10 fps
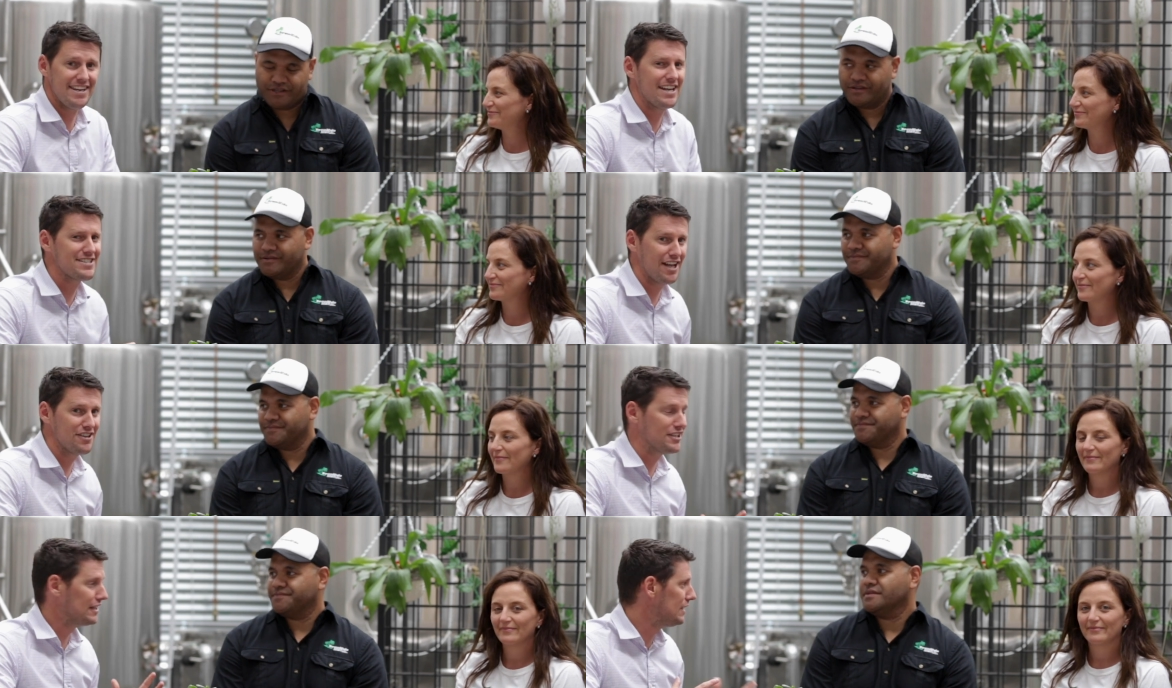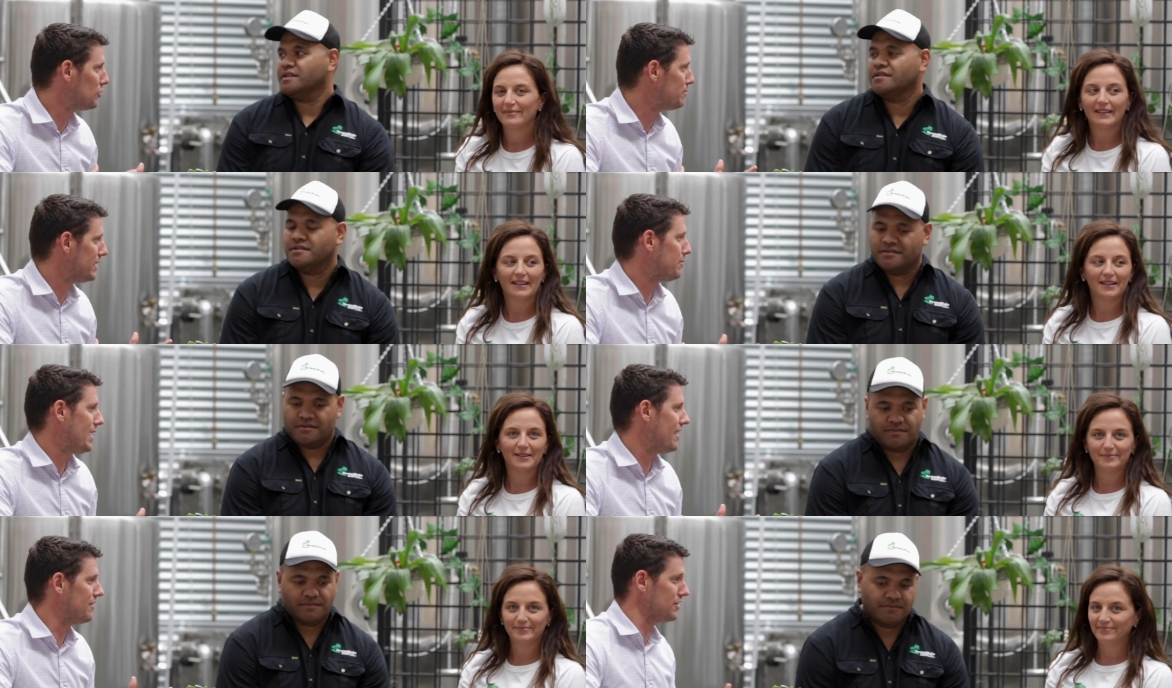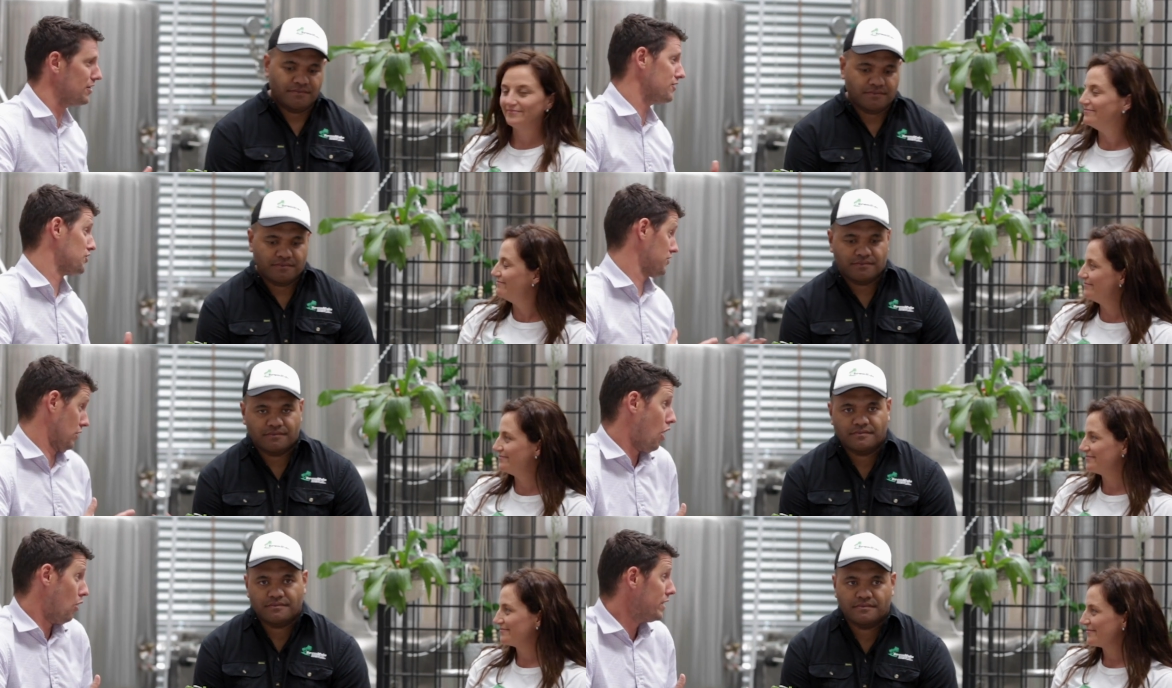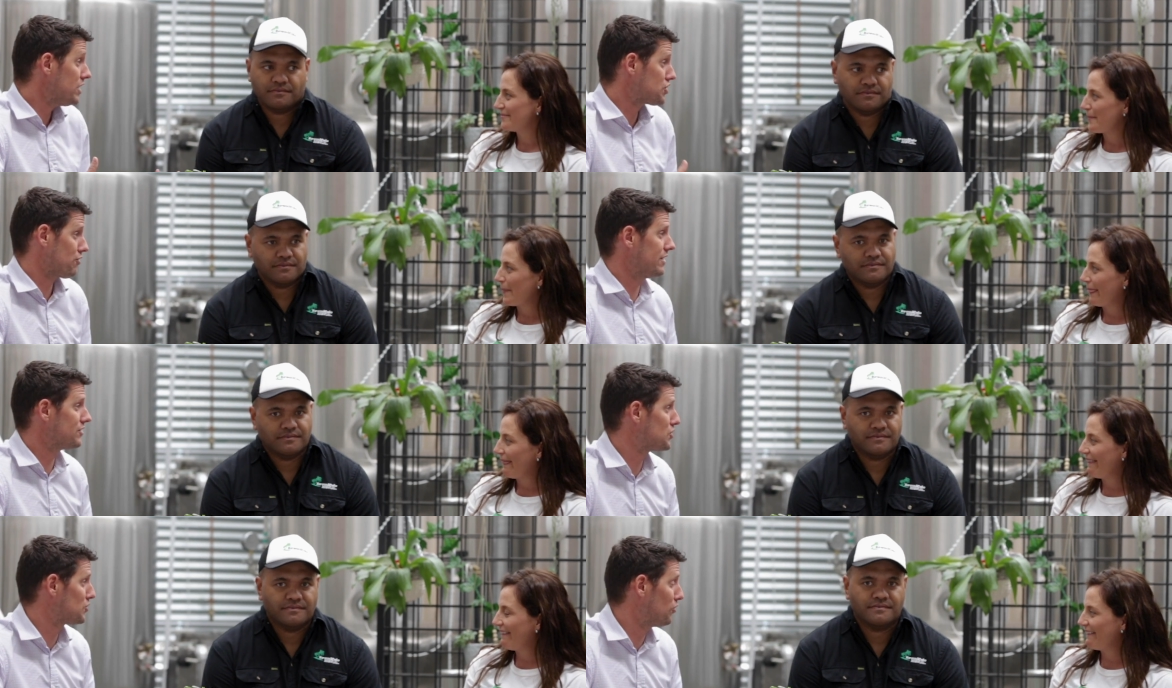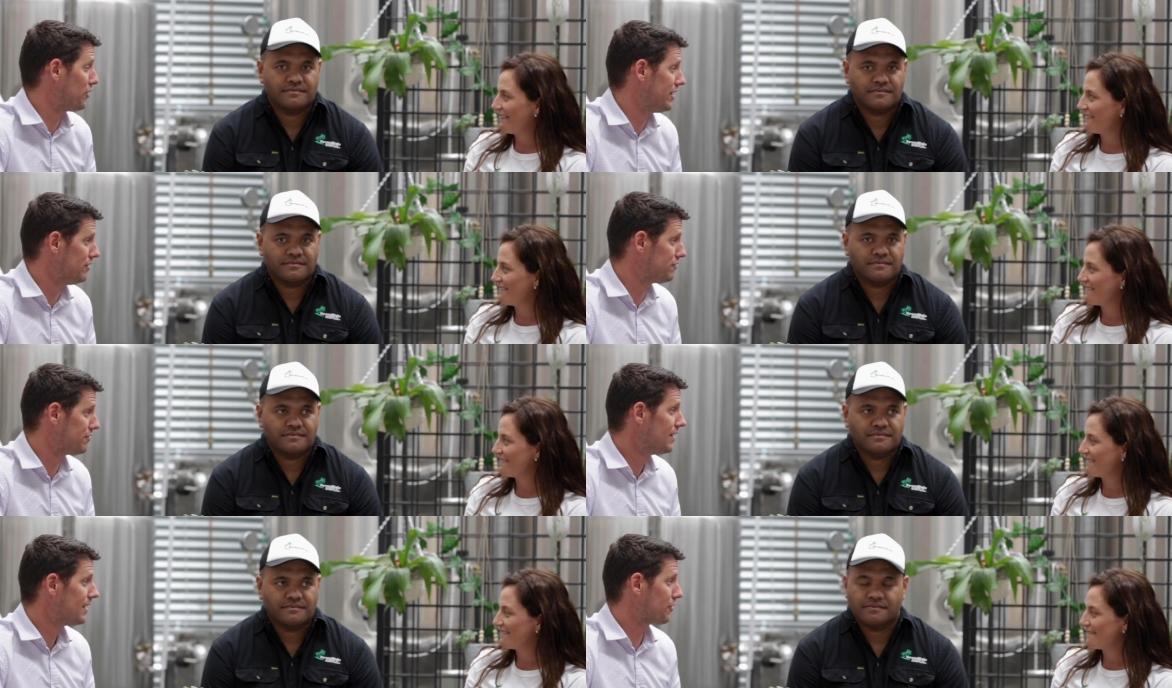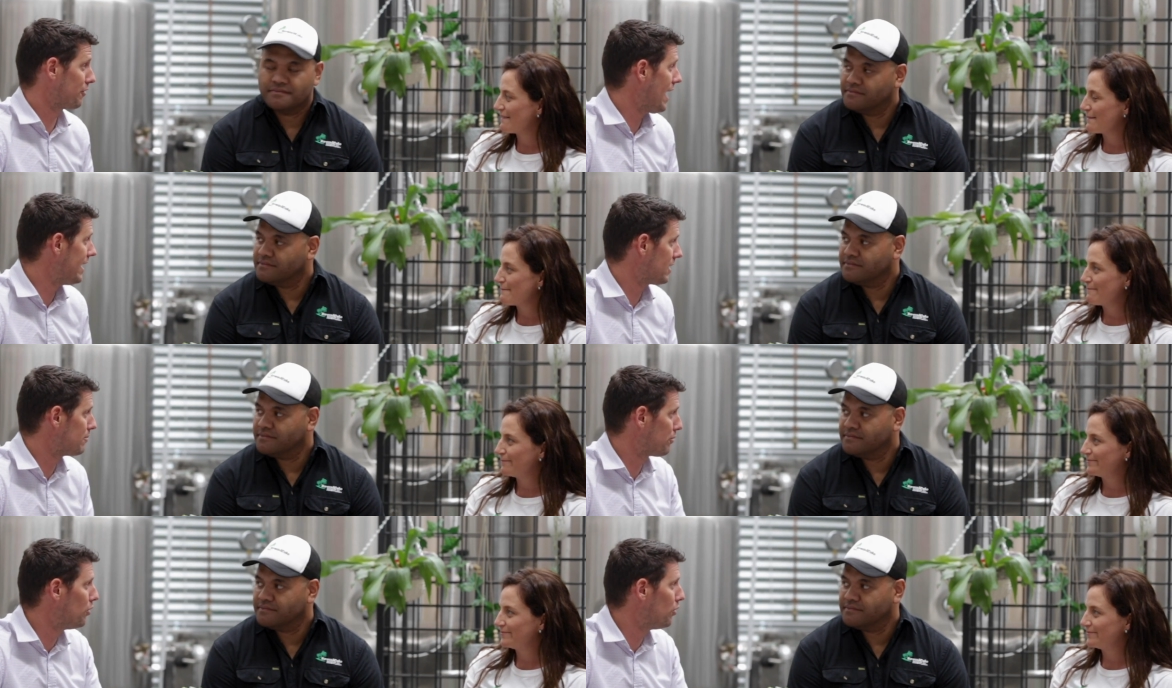Speaker 1: Now, tell us a little bit about the whole history and story of creating a